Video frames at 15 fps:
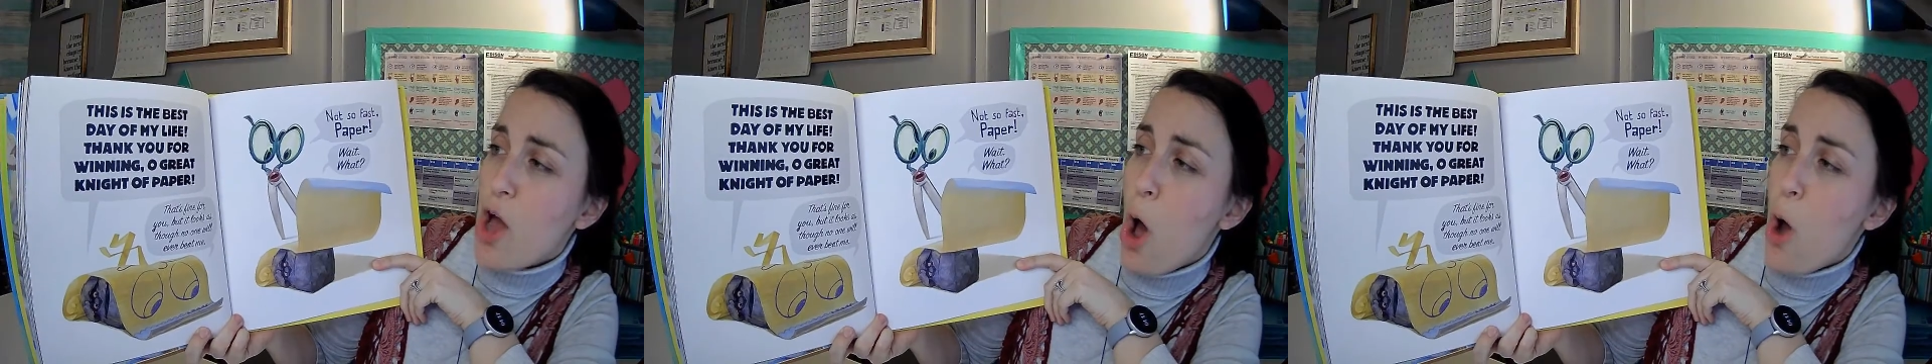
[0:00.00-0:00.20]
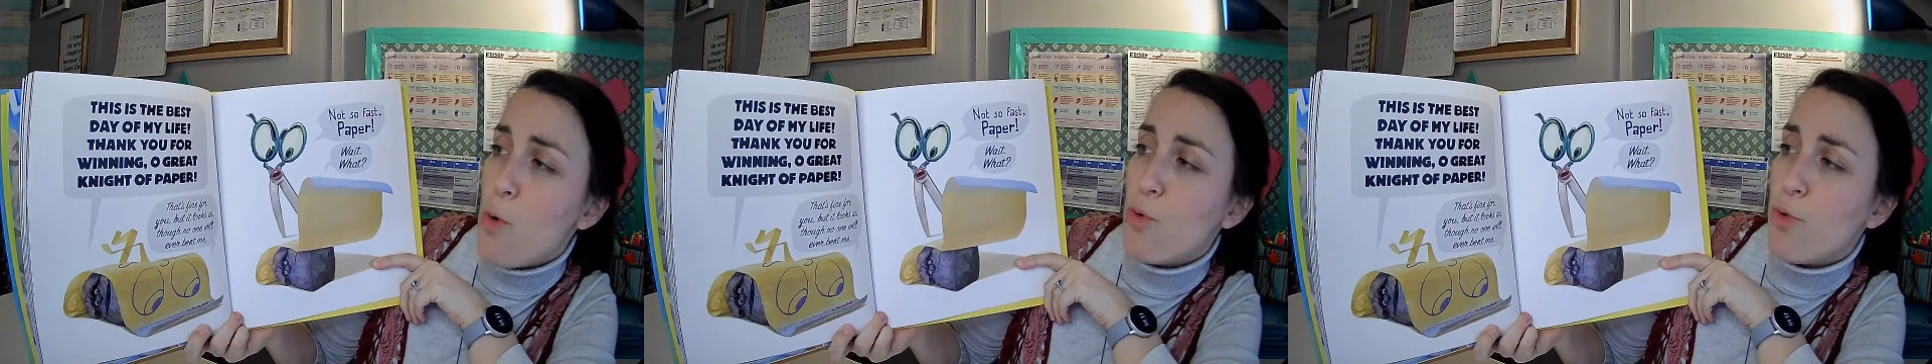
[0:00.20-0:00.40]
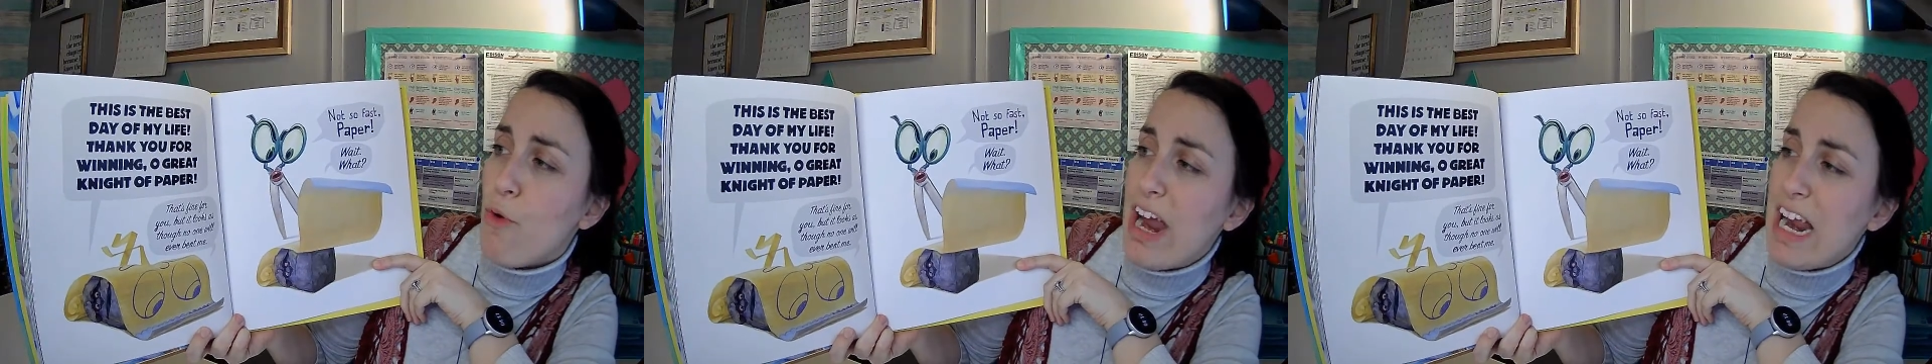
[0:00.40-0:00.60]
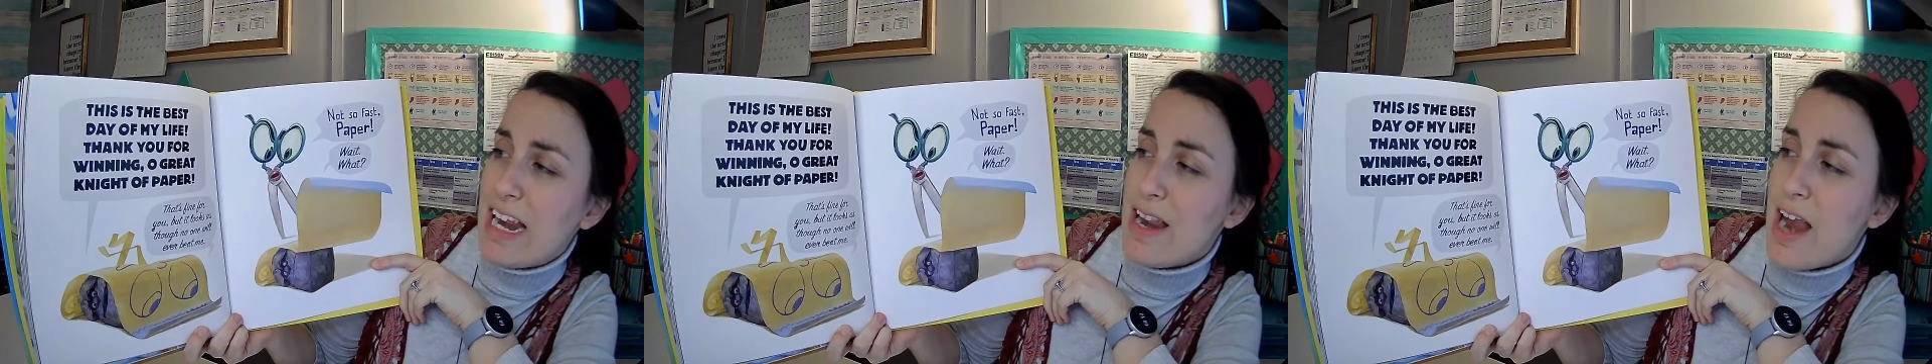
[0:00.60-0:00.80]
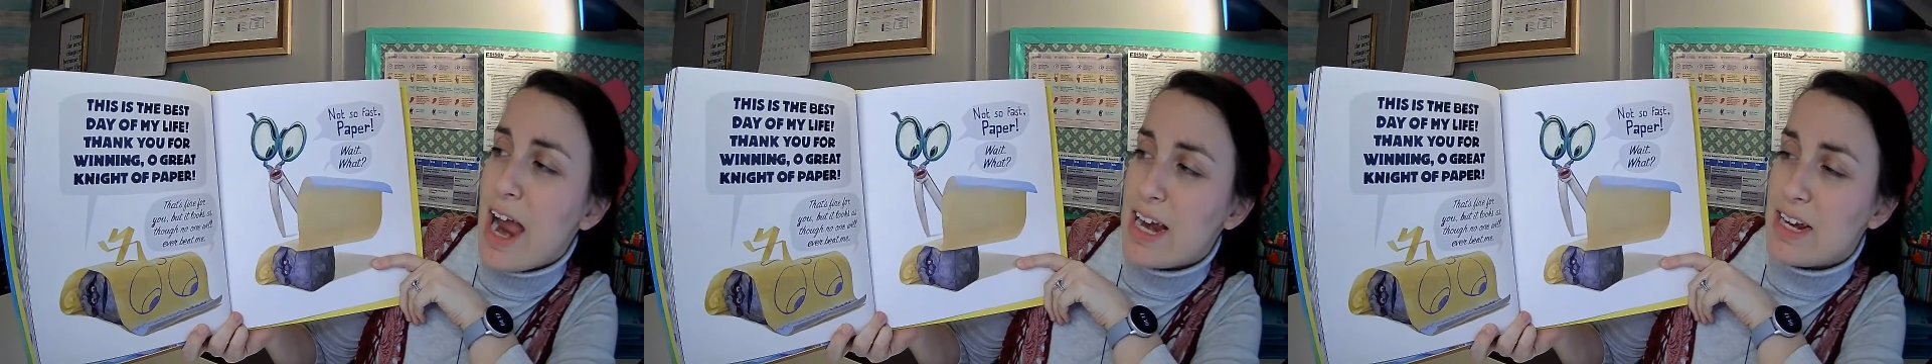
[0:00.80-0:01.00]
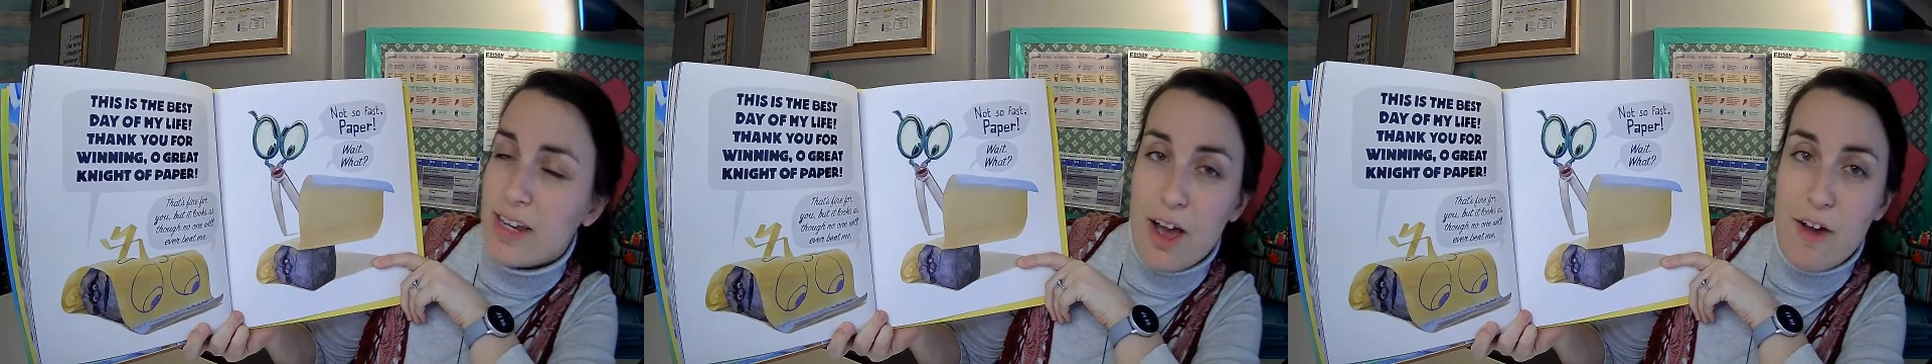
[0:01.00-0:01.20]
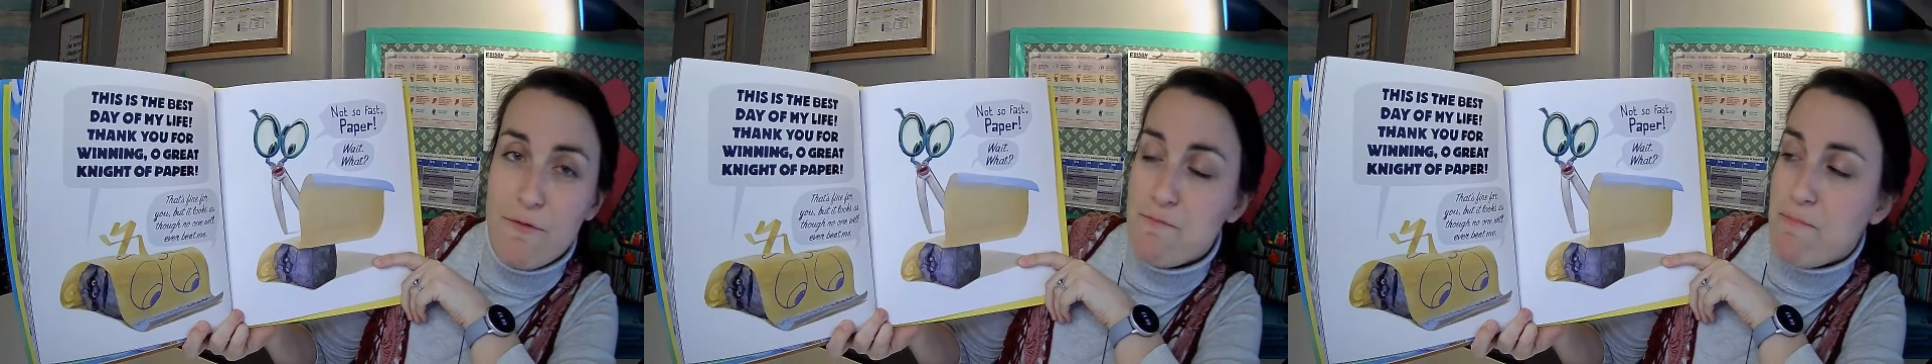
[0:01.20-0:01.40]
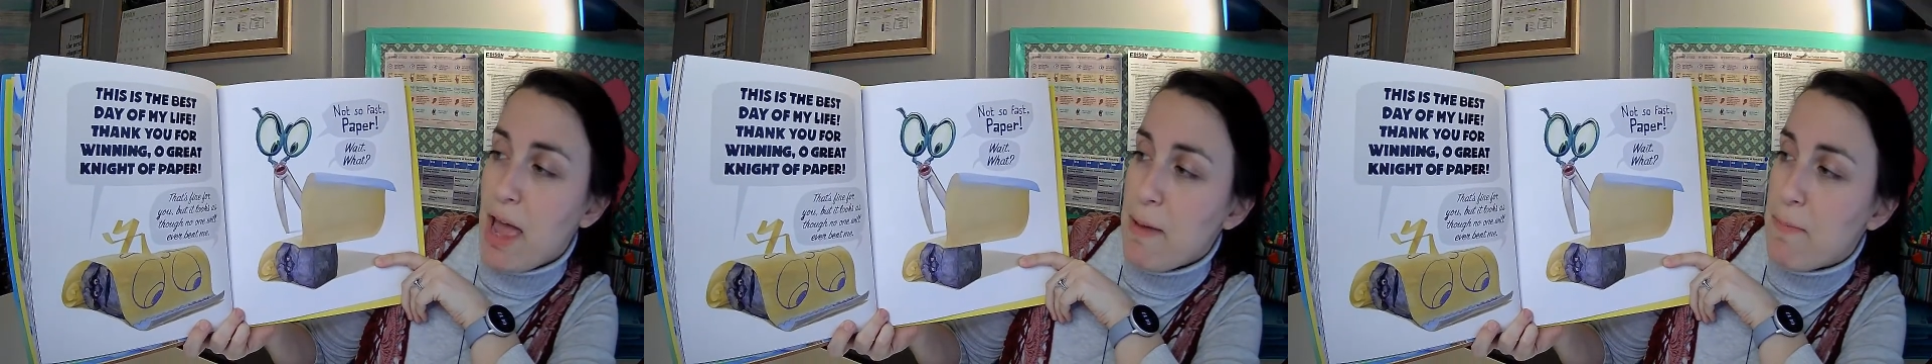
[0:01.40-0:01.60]
oh great knight of
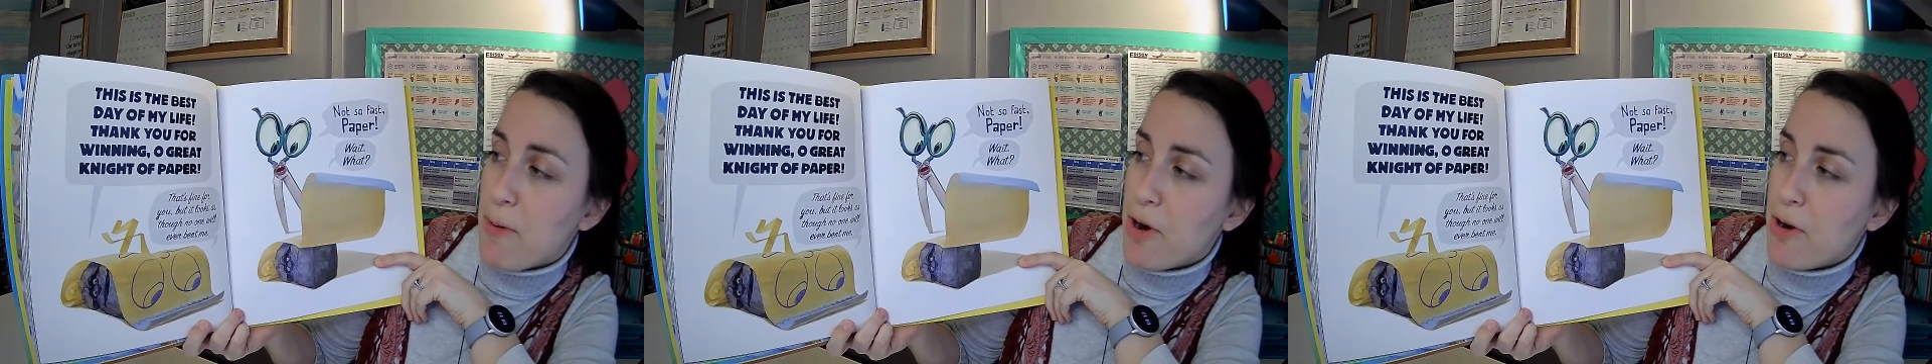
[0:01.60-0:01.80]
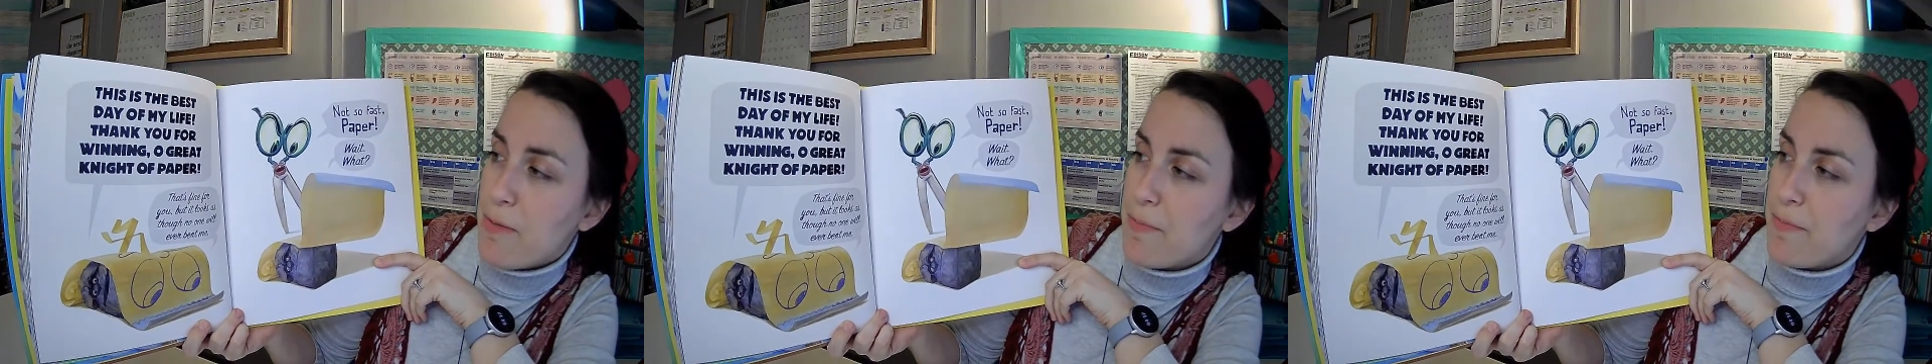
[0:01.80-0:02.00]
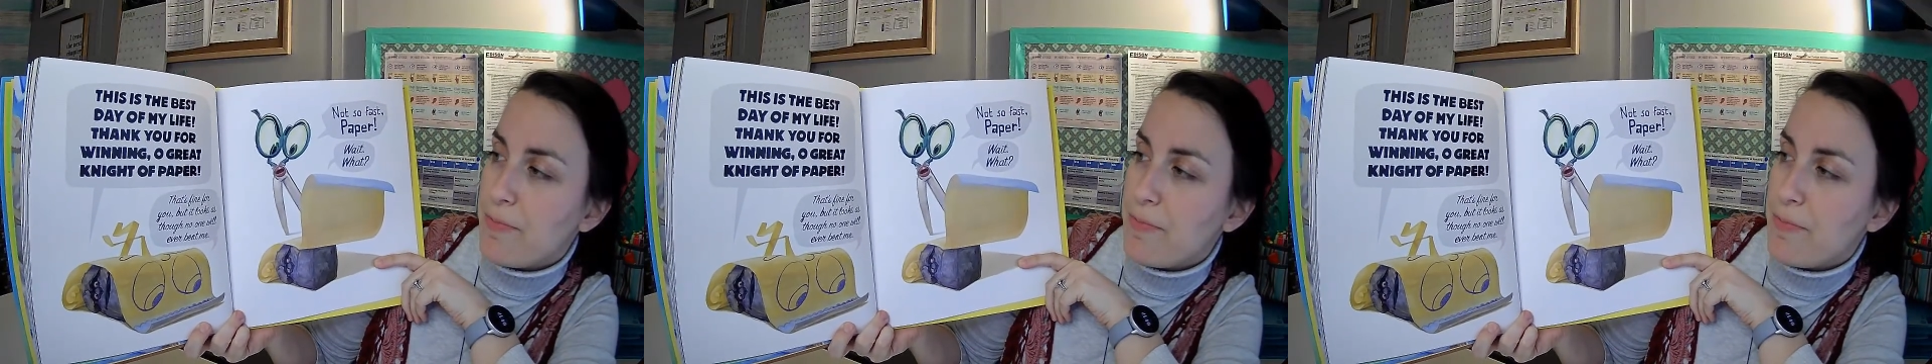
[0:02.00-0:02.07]
paper.